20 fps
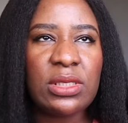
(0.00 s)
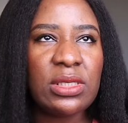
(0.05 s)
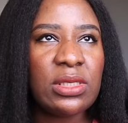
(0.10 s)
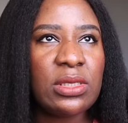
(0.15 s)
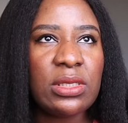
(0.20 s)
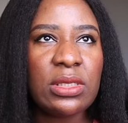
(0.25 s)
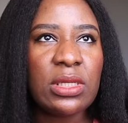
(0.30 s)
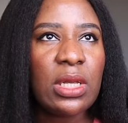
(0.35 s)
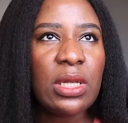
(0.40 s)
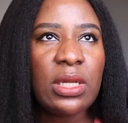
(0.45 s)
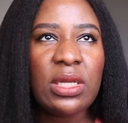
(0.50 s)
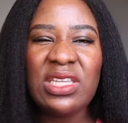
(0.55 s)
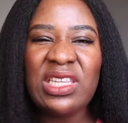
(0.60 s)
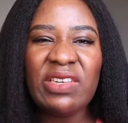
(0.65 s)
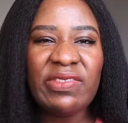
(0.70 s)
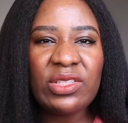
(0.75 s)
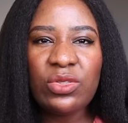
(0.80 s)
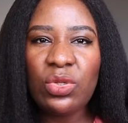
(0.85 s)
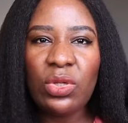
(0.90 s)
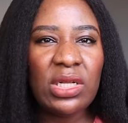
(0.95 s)
It's
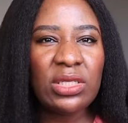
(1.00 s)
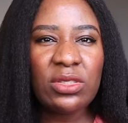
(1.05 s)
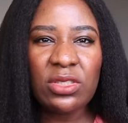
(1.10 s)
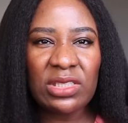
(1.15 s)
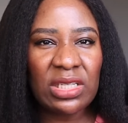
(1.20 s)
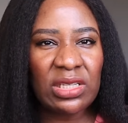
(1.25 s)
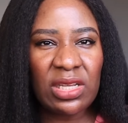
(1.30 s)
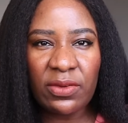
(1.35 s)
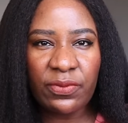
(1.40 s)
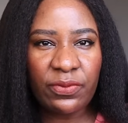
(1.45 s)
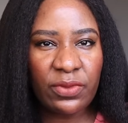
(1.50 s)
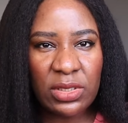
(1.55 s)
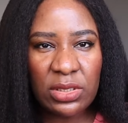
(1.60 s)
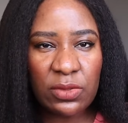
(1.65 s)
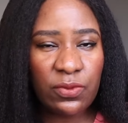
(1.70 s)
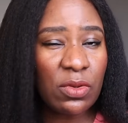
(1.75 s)
never too late to start afresh.